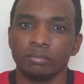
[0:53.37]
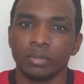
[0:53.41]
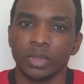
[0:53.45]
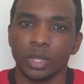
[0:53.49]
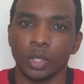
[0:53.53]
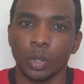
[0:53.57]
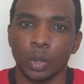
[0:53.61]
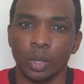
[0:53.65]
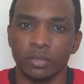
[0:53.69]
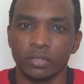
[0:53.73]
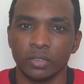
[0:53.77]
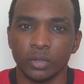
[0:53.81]

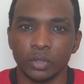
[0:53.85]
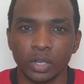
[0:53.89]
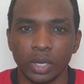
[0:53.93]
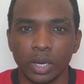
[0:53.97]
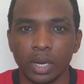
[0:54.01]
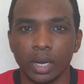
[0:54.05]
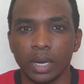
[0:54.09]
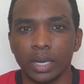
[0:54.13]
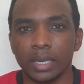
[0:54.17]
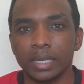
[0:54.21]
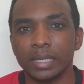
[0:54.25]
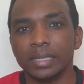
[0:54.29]
Now if you
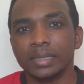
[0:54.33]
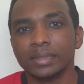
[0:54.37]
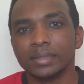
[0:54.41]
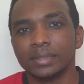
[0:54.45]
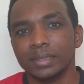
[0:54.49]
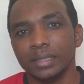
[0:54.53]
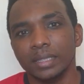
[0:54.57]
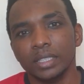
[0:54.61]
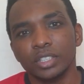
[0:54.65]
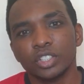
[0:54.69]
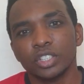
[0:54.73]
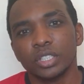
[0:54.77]
recall, in the
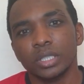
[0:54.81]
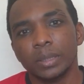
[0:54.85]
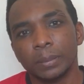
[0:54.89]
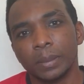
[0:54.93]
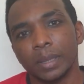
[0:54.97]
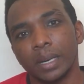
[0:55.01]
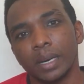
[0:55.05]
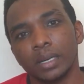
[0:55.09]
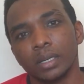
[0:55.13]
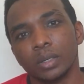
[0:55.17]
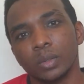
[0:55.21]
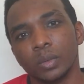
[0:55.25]
C three
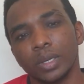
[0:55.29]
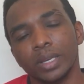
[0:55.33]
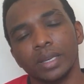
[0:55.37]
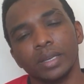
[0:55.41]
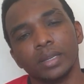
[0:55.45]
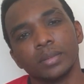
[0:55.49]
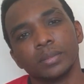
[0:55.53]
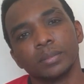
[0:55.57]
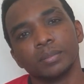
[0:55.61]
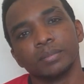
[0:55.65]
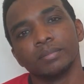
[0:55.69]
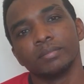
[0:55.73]
pathway,
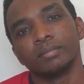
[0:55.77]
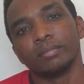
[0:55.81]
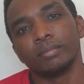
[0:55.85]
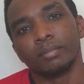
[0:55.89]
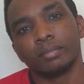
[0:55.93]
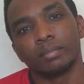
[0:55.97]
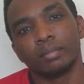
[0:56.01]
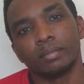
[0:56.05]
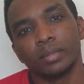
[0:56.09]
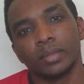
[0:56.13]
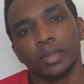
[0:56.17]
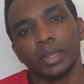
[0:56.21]

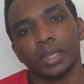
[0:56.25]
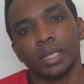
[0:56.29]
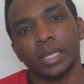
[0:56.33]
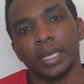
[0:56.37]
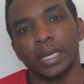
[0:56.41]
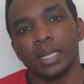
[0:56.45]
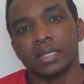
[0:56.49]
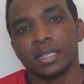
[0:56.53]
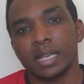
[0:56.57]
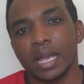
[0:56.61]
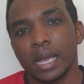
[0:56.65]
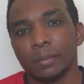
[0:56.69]
the
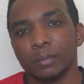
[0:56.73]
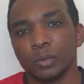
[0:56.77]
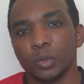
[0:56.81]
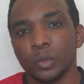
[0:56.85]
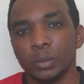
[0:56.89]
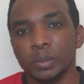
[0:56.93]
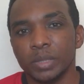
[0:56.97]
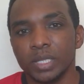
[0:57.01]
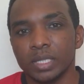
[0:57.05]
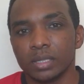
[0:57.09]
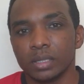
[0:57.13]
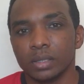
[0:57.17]
enzyme
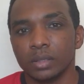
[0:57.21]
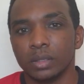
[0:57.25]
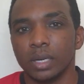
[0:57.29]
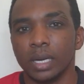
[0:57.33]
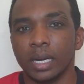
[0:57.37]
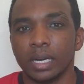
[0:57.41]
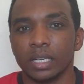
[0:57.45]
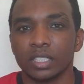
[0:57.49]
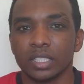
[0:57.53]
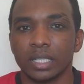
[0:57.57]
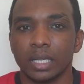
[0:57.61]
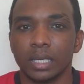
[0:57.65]
Rubisco
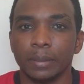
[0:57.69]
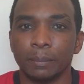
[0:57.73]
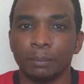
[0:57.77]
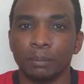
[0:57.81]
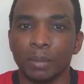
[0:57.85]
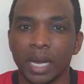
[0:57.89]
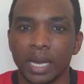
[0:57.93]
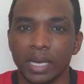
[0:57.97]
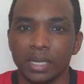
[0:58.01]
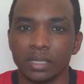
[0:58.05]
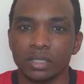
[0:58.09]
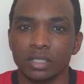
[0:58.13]
actually
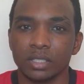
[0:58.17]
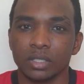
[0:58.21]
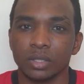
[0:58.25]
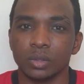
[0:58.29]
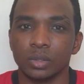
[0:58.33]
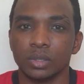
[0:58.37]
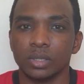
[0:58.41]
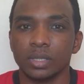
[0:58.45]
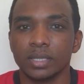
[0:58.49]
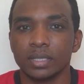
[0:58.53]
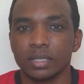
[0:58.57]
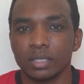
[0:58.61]
binds to
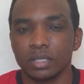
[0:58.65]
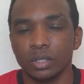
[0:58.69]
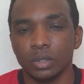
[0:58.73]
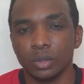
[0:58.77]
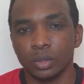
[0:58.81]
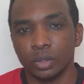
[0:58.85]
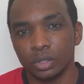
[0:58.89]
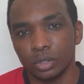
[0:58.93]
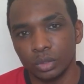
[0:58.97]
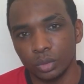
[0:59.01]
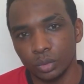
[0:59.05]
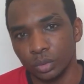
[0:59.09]
C
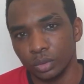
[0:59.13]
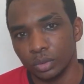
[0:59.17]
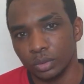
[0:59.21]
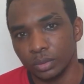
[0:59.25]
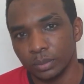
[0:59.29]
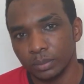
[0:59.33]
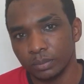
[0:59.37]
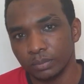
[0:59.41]
O two.